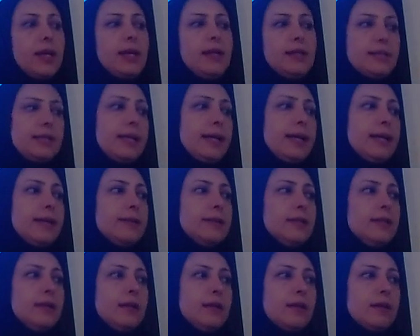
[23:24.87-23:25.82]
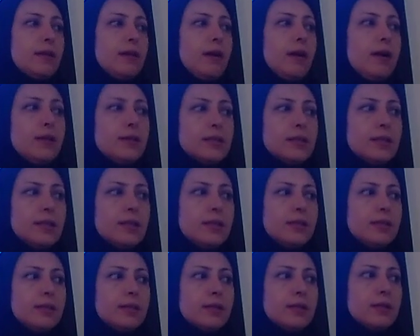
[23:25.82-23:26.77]
It can cause,
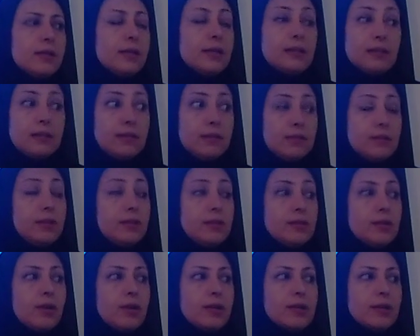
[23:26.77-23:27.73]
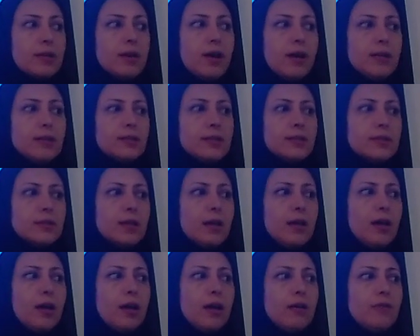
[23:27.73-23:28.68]
these are the causes
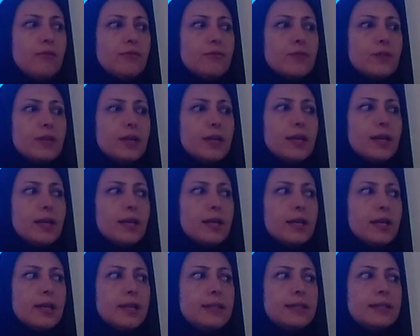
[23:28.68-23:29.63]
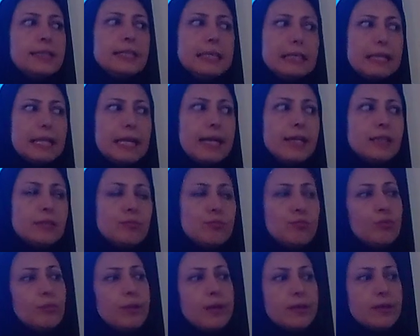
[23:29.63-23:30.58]
of delayed
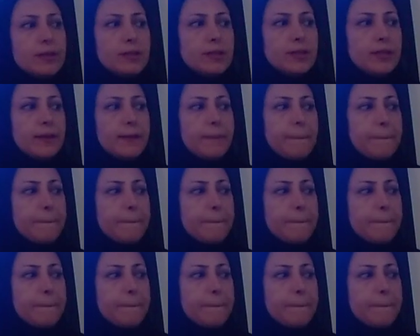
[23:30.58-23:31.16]
puberty.